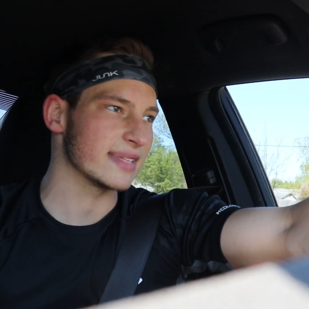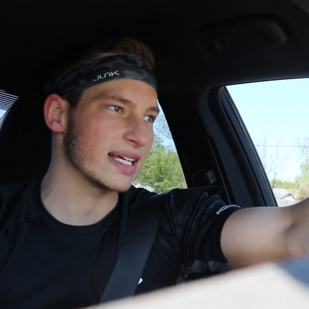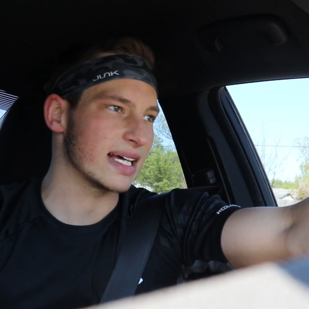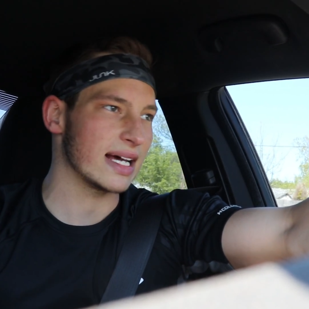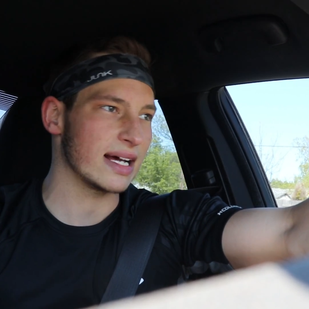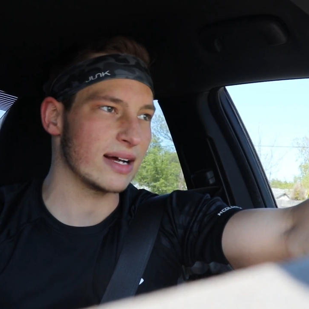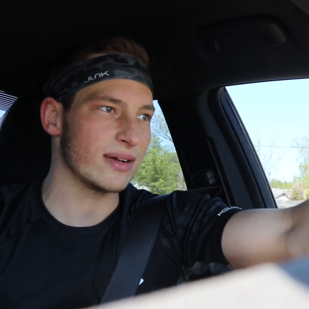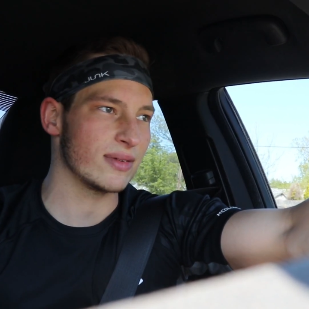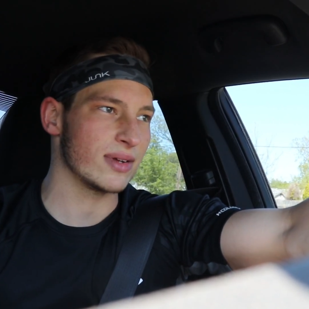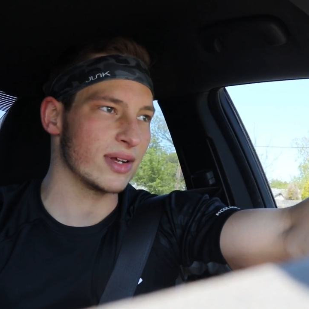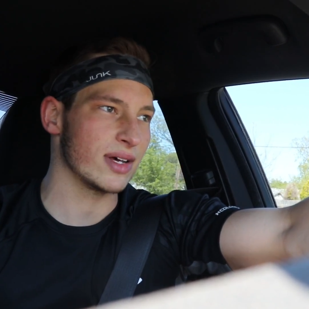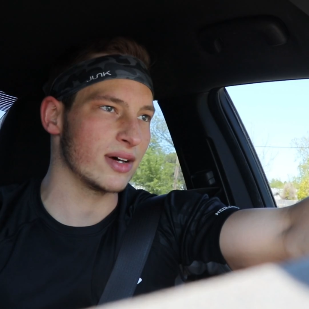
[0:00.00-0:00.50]

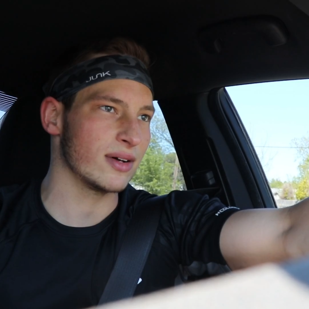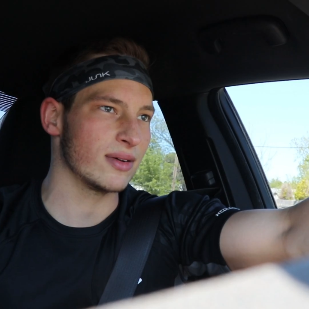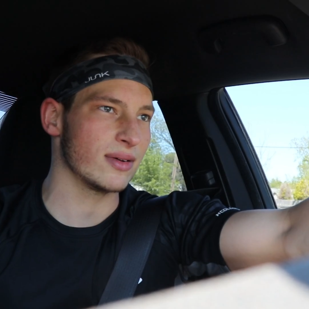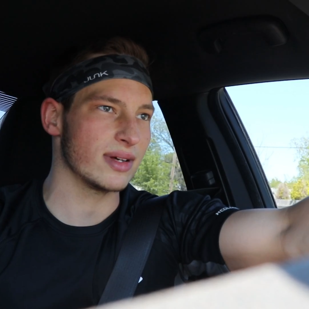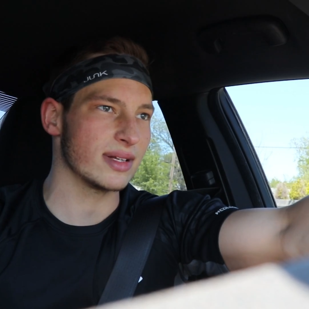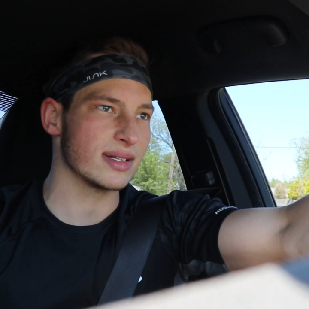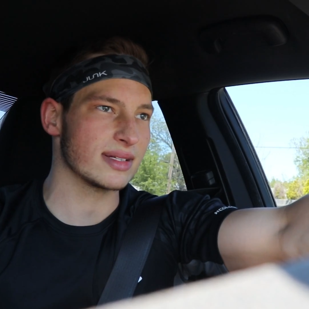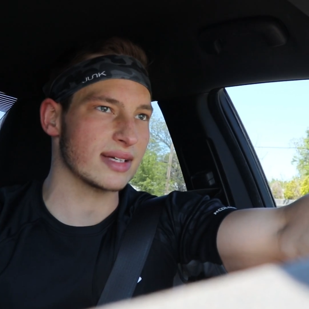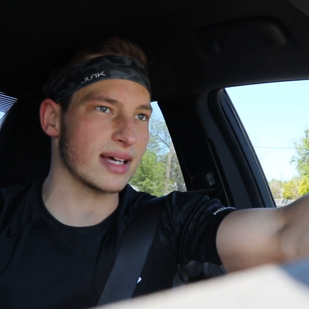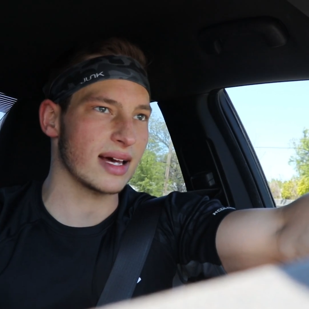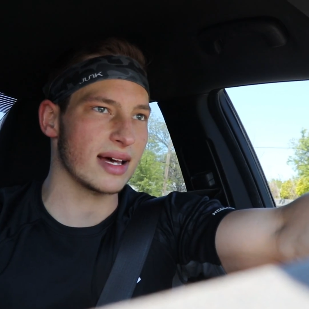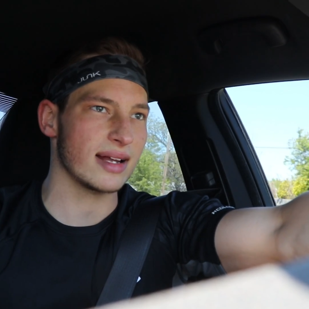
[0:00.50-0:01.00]
I don't know,
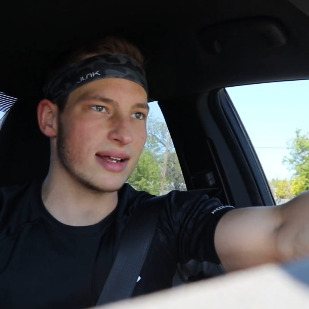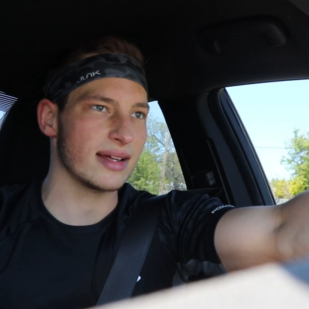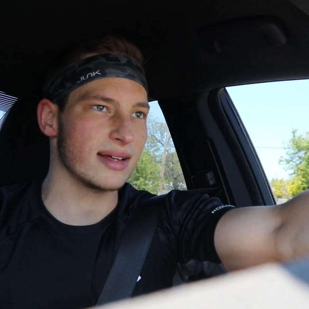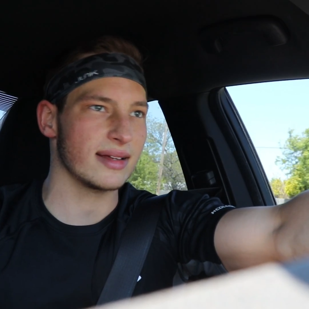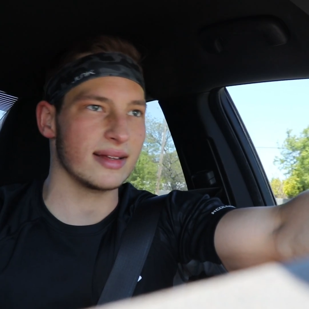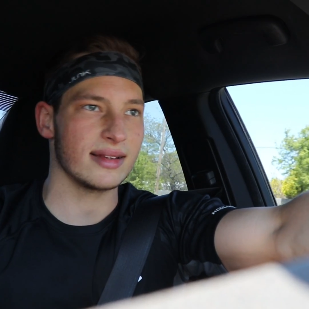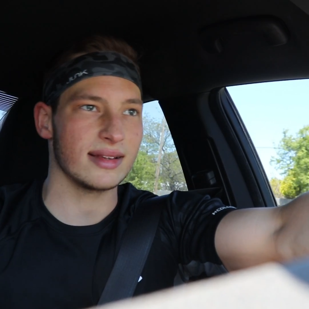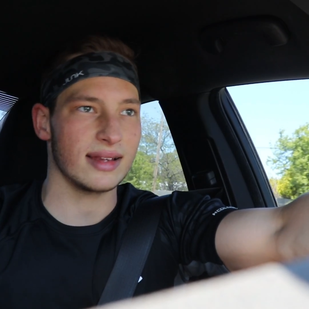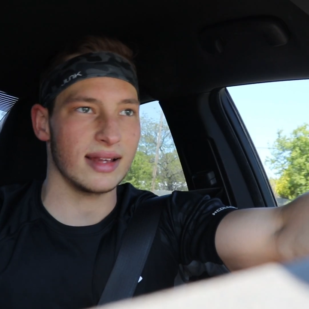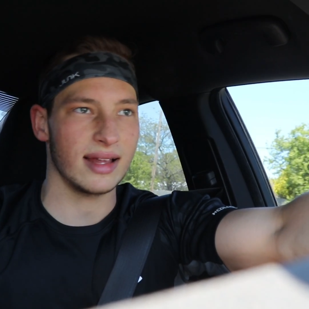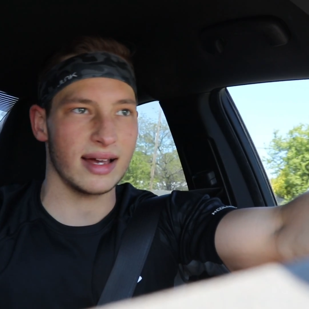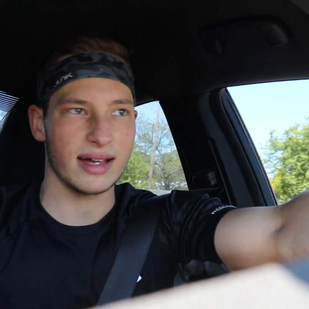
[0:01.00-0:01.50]
it's kind
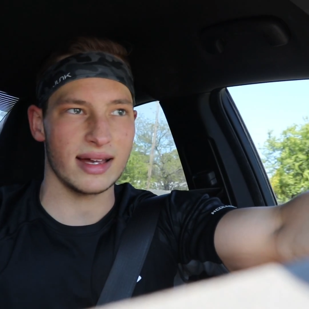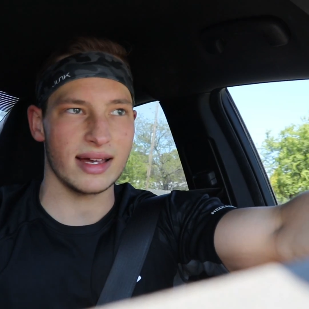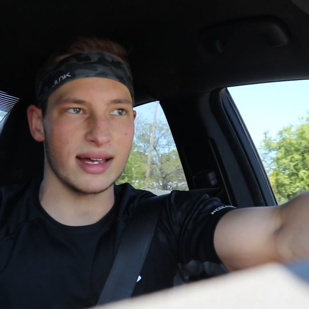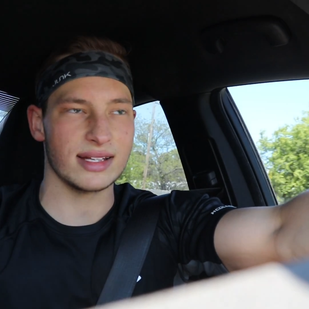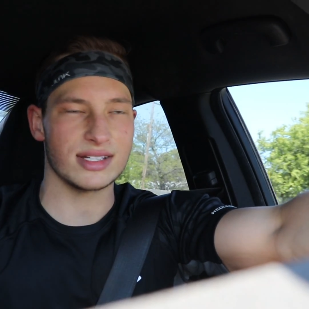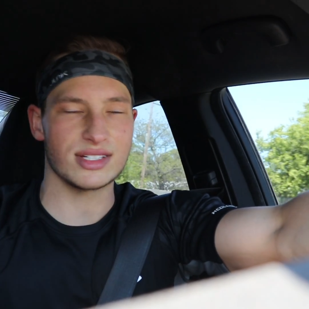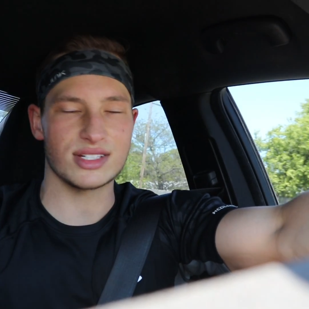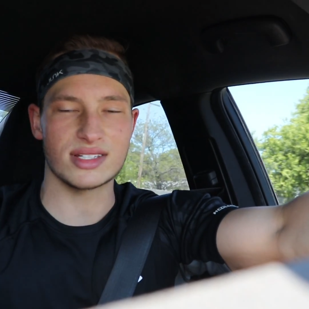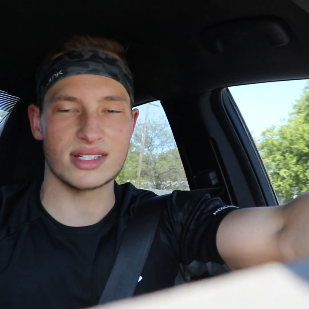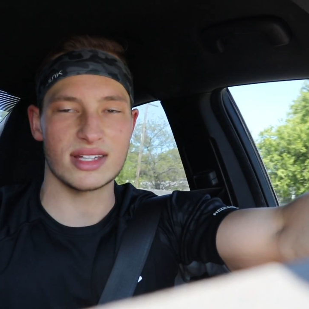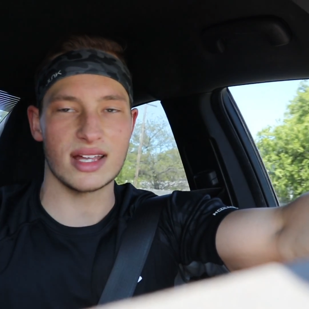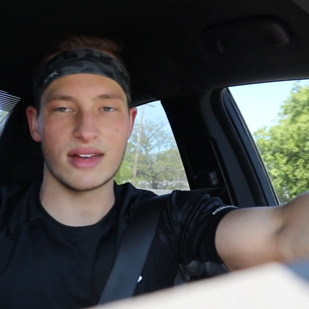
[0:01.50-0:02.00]
of like,
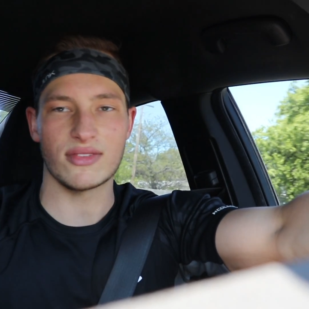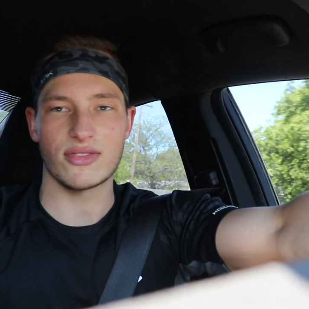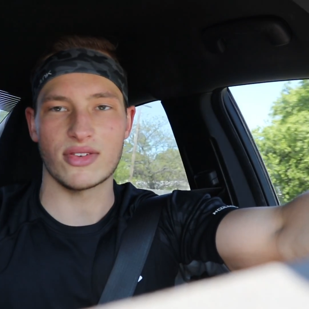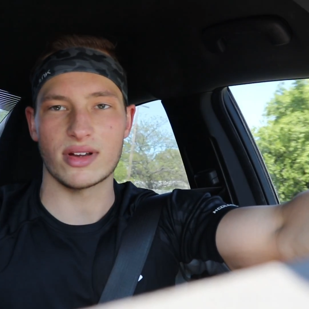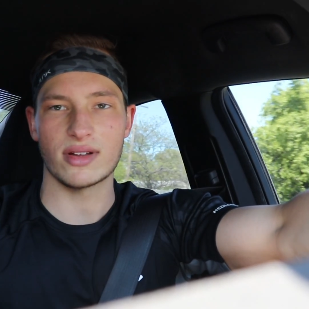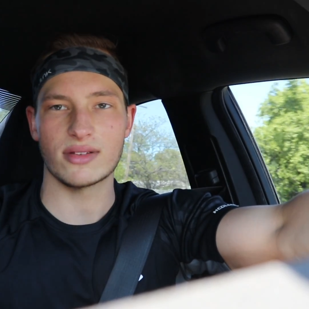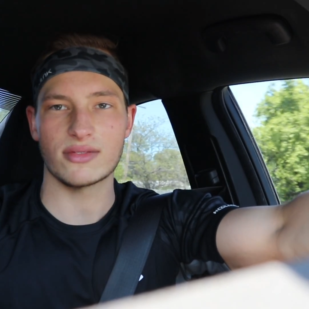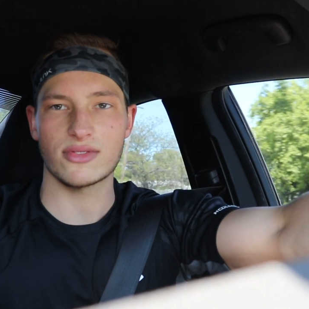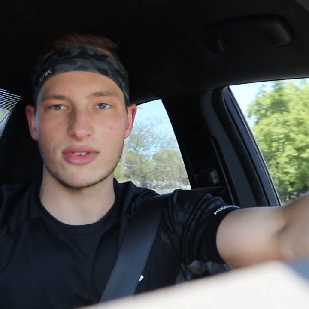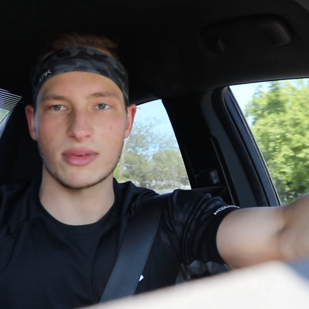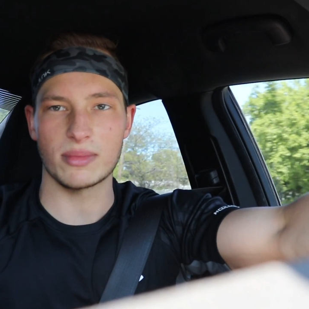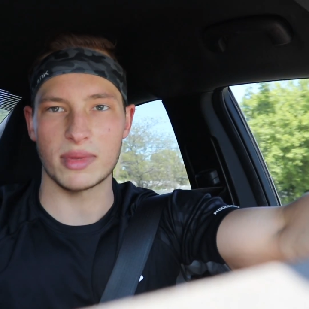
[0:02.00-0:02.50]
it's just
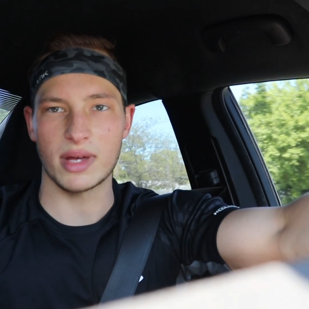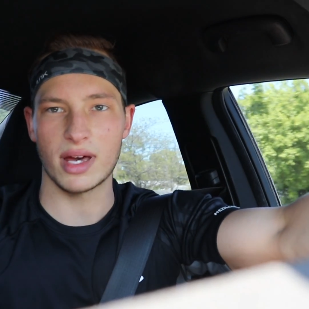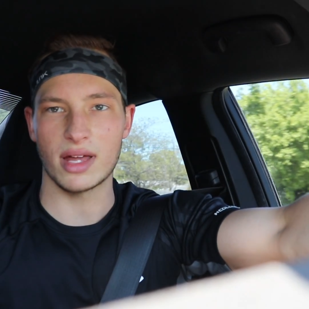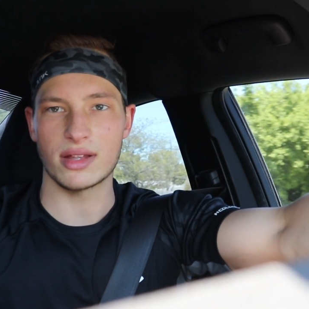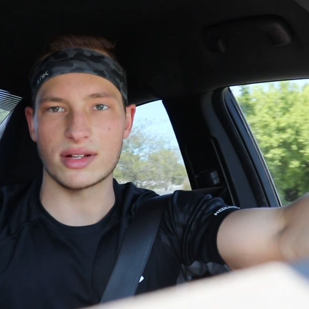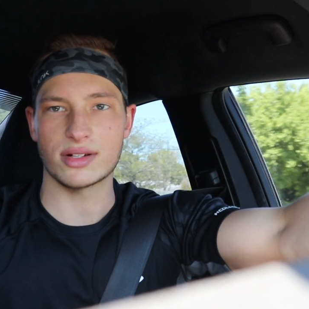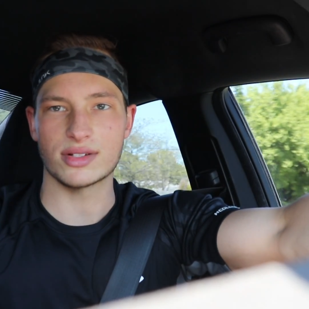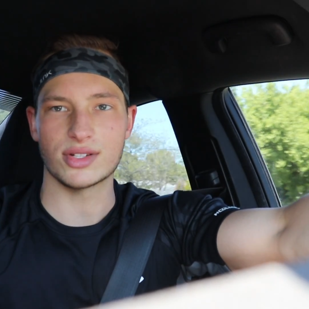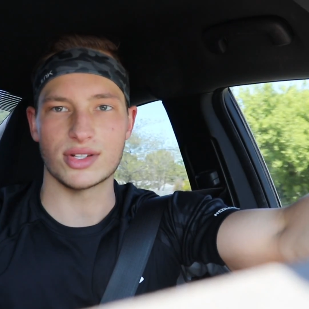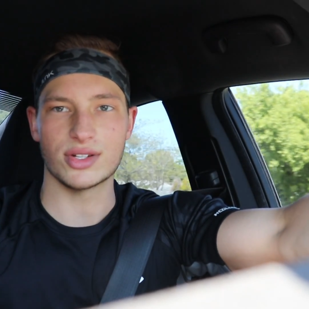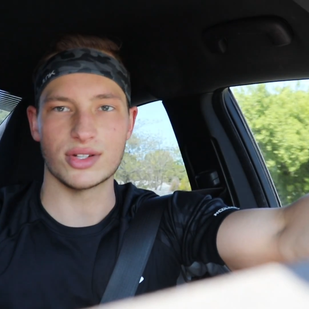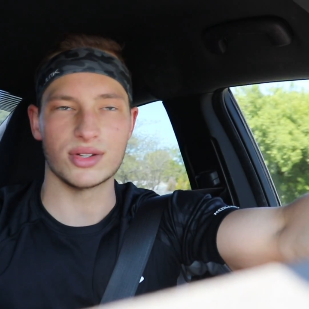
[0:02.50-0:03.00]
different from the
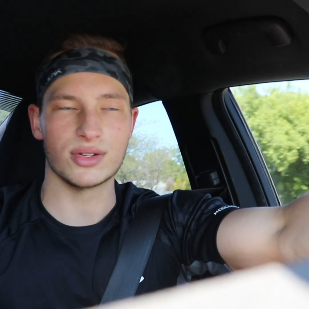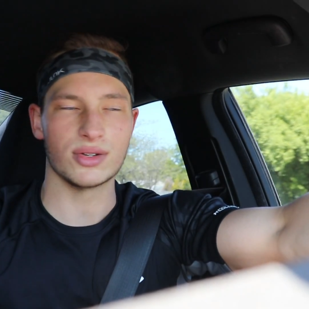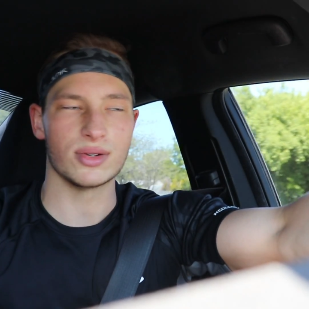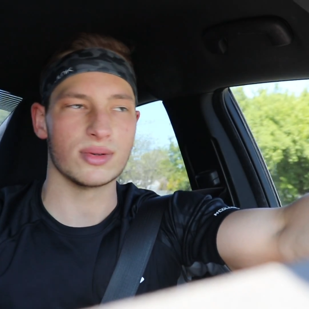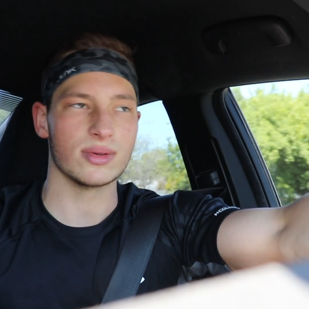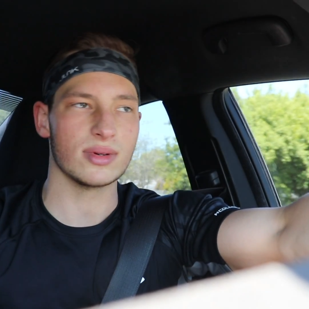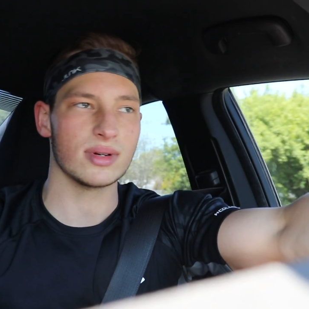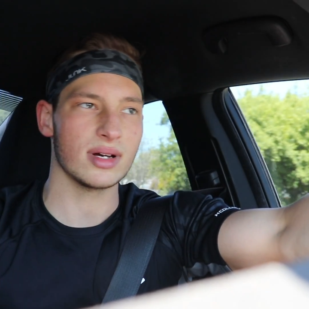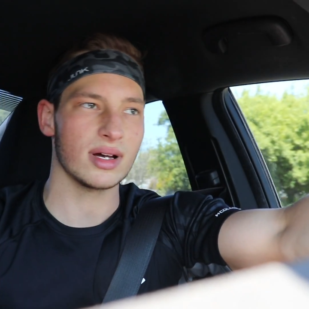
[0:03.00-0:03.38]
other 2.